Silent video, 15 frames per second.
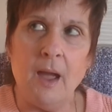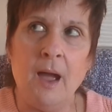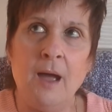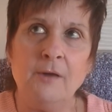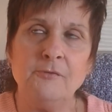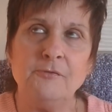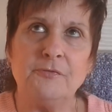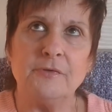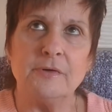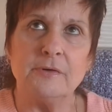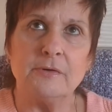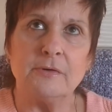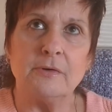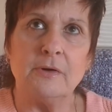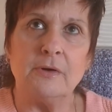of
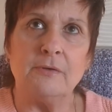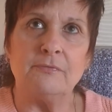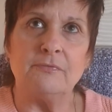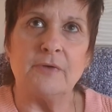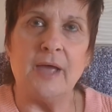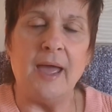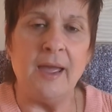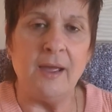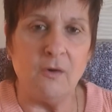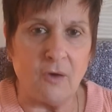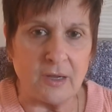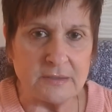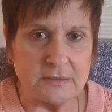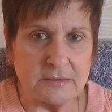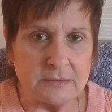of
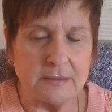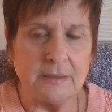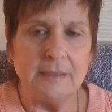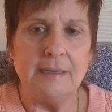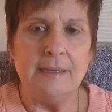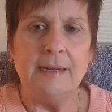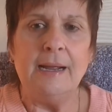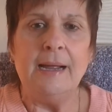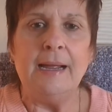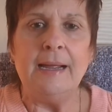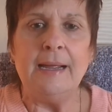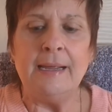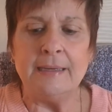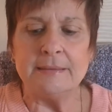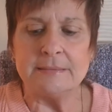chaos
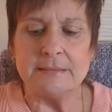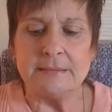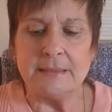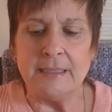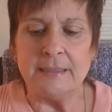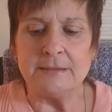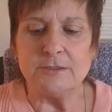is